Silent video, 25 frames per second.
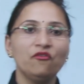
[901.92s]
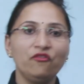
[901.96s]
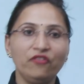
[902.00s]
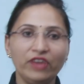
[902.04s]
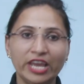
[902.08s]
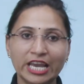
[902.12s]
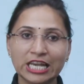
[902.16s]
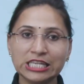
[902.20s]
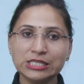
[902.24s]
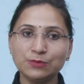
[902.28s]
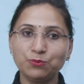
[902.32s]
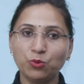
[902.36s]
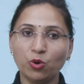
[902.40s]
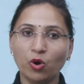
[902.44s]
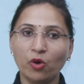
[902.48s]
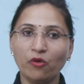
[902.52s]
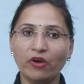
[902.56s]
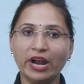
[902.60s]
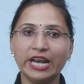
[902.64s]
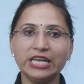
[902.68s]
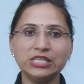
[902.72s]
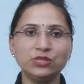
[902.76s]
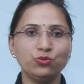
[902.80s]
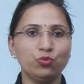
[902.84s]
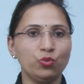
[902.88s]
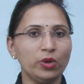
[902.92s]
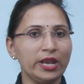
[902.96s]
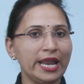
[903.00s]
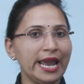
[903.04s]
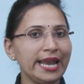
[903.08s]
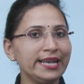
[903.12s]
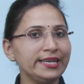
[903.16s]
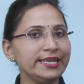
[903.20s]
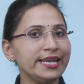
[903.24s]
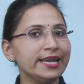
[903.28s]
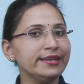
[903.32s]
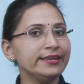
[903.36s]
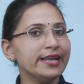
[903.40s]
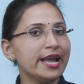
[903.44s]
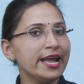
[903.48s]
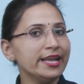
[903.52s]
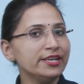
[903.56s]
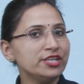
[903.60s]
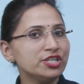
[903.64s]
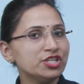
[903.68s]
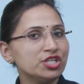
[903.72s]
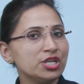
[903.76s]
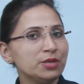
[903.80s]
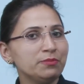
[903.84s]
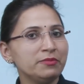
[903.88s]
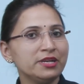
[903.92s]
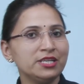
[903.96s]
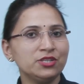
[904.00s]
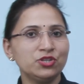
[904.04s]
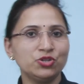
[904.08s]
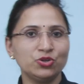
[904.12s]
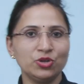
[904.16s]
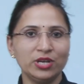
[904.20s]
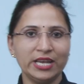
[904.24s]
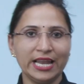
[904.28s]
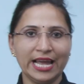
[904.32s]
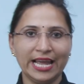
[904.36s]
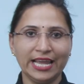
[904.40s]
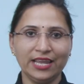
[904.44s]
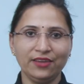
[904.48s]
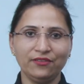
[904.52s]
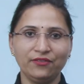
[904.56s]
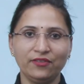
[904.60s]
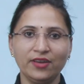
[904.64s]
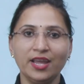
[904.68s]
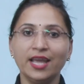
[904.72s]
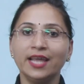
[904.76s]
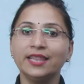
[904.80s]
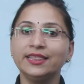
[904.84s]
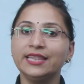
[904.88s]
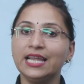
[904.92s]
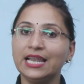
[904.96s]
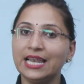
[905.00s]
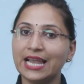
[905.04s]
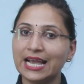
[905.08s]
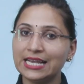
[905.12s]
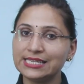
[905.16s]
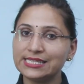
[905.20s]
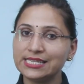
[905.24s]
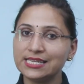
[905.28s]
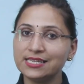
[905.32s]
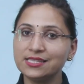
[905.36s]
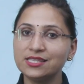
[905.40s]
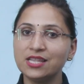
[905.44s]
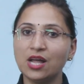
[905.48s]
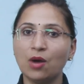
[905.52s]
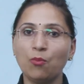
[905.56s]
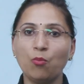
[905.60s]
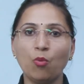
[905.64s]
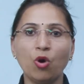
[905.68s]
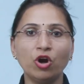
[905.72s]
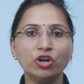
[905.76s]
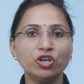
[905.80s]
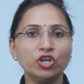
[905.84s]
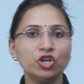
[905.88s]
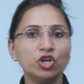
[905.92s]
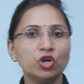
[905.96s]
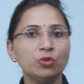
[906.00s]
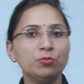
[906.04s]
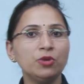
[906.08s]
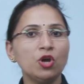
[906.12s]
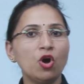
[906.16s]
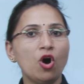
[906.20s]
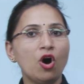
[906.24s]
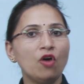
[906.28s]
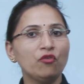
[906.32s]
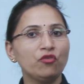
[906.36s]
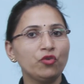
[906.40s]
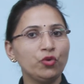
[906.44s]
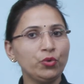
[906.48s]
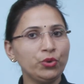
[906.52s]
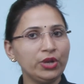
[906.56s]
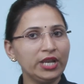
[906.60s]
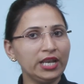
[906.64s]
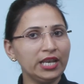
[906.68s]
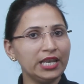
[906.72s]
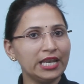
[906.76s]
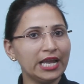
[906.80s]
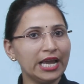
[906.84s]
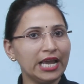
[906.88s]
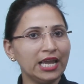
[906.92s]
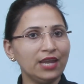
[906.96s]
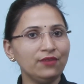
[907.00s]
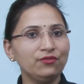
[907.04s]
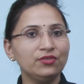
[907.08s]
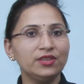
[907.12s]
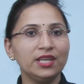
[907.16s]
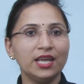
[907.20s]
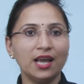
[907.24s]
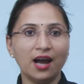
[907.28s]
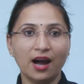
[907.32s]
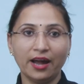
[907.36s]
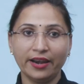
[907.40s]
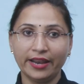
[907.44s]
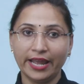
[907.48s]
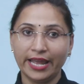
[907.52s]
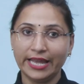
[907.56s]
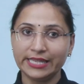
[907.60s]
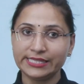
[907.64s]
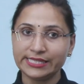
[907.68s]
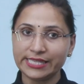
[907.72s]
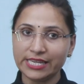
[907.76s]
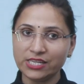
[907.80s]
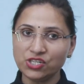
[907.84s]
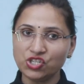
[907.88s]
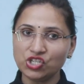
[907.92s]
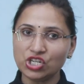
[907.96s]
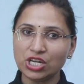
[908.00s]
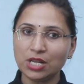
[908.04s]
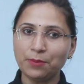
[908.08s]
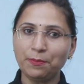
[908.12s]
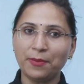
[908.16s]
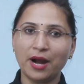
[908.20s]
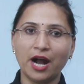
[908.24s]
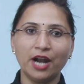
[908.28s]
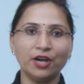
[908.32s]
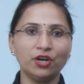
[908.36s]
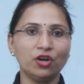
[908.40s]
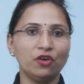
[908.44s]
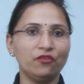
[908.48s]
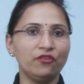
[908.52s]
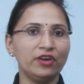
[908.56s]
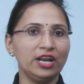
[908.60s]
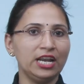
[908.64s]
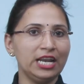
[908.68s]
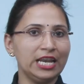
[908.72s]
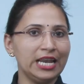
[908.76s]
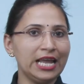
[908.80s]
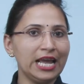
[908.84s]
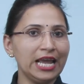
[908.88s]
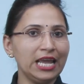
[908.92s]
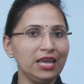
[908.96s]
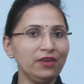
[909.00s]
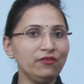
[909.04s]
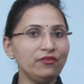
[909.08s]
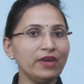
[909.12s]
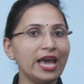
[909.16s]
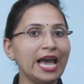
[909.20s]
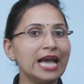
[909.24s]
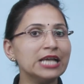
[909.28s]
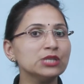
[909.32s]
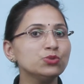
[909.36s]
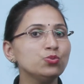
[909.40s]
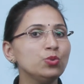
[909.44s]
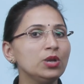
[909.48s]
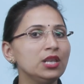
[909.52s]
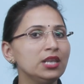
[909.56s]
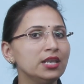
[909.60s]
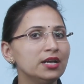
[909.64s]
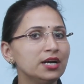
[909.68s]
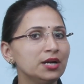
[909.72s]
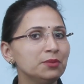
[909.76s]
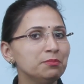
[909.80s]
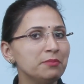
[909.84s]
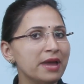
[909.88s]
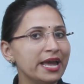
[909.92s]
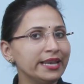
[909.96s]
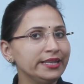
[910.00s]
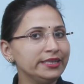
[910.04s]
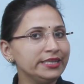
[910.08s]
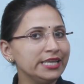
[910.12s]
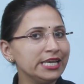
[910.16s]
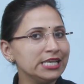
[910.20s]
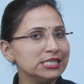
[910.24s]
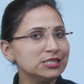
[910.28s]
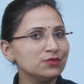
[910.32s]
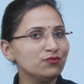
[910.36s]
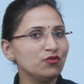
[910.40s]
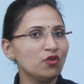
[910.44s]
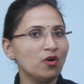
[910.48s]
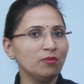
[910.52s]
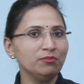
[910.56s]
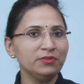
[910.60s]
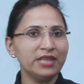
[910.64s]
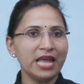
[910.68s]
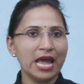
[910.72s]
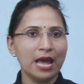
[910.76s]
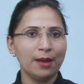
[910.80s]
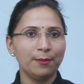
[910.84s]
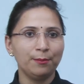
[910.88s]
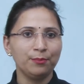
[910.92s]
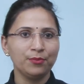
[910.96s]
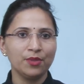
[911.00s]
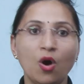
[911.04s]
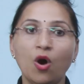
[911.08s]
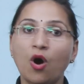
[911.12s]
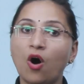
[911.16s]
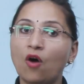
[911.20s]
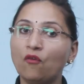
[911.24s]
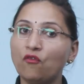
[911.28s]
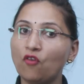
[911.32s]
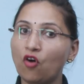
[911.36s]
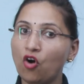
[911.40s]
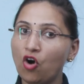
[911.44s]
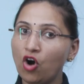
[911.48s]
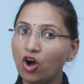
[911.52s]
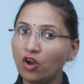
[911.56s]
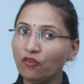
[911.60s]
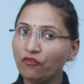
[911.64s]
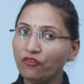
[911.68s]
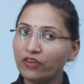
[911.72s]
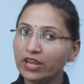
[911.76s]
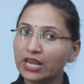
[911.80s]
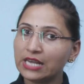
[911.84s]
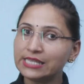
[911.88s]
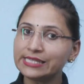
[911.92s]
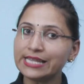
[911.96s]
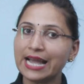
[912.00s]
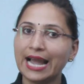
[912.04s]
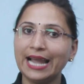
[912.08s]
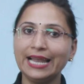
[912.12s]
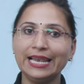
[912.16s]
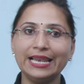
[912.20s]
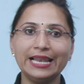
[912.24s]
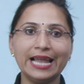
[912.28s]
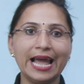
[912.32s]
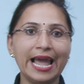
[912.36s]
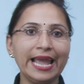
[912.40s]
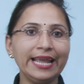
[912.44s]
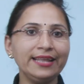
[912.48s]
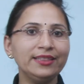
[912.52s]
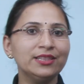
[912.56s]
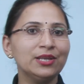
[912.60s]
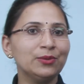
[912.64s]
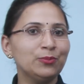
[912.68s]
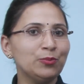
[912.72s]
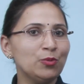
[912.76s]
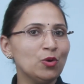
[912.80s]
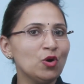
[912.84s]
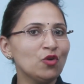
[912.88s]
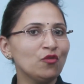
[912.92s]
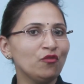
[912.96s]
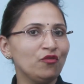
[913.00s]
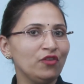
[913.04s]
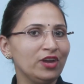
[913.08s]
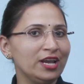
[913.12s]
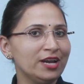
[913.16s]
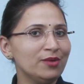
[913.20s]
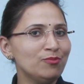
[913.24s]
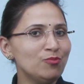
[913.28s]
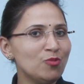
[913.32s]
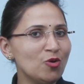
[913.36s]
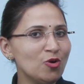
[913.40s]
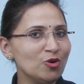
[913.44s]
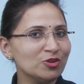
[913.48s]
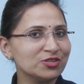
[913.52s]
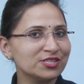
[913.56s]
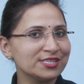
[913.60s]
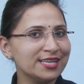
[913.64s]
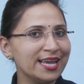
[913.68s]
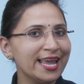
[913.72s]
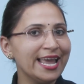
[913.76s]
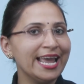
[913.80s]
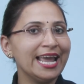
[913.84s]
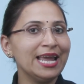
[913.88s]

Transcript: Fairs provides variety and entertainment to life. They lessen the monotony of routine life. They are an essential part of our life as we learn many things from them. Of all fairs, I like the book fair most.